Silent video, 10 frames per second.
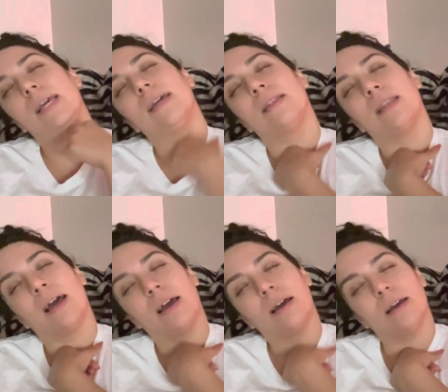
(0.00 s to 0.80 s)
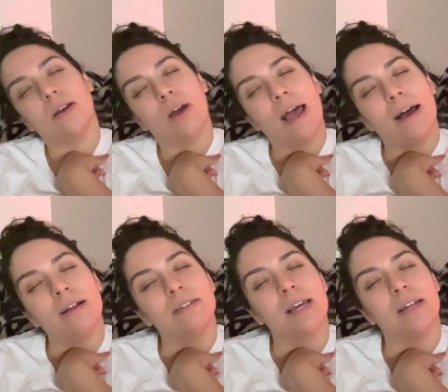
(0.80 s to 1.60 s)
taking that
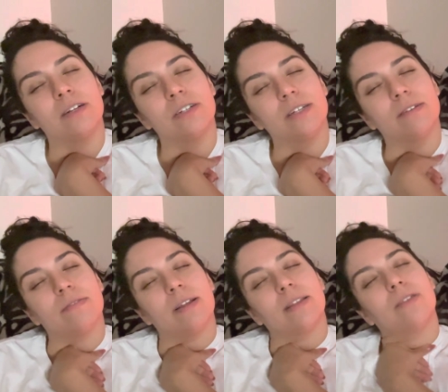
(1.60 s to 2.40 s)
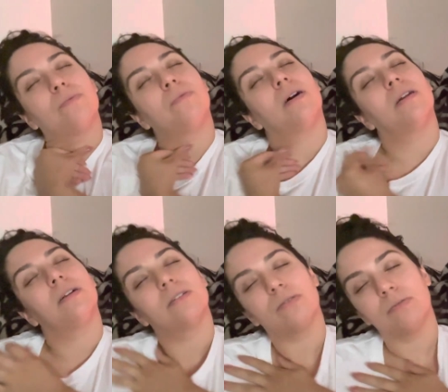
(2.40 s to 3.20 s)
held energy of like the
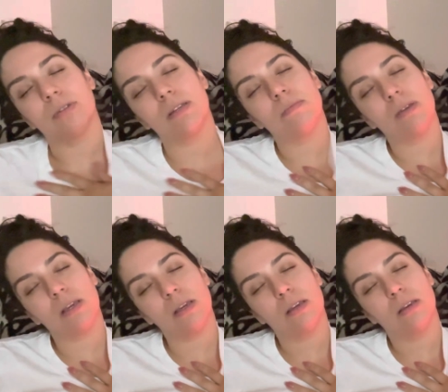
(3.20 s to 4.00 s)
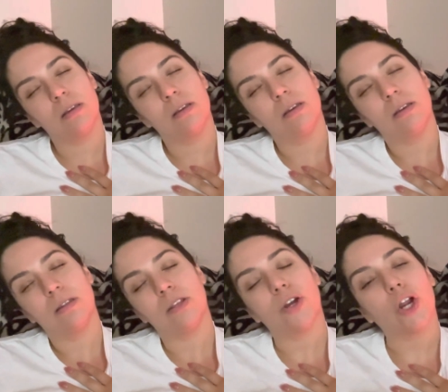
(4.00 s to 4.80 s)
water is holding me.
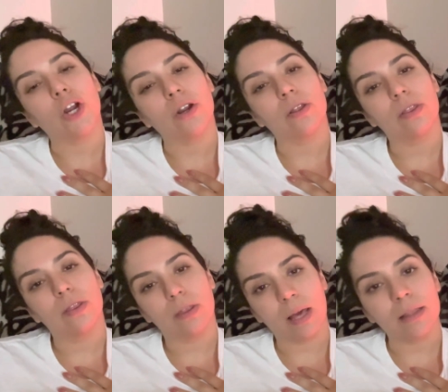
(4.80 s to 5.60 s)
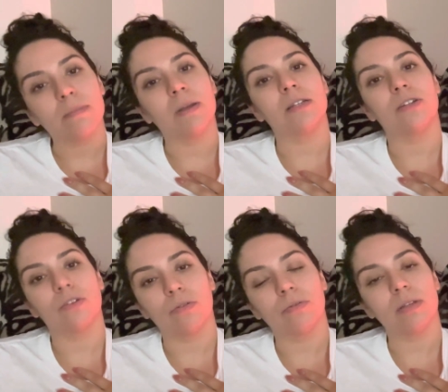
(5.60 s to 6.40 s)
The earth element is
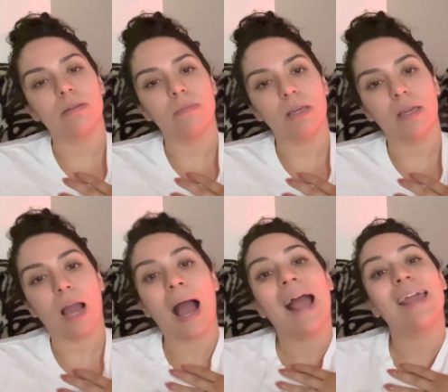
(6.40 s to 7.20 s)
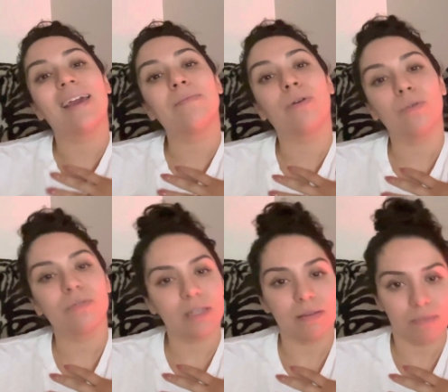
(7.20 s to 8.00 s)
holding me. I am
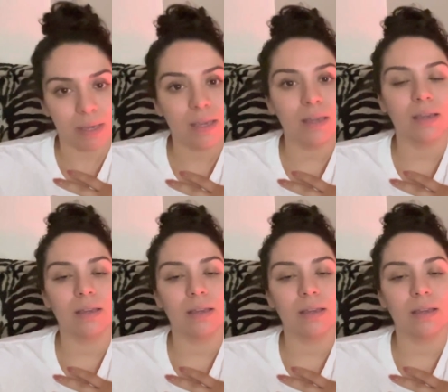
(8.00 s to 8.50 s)
holding me.